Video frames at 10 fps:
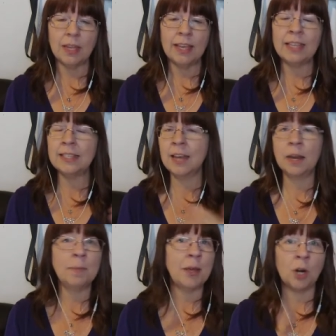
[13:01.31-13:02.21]
it's
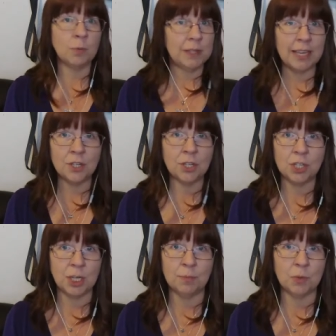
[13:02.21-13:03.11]
not about our
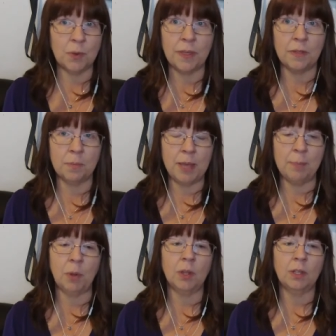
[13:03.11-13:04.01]
relationships with other
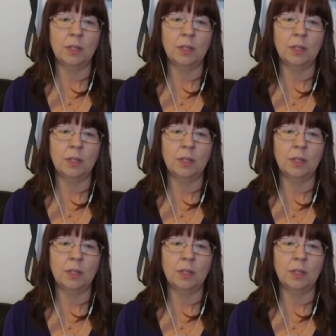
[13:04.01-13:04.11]
people.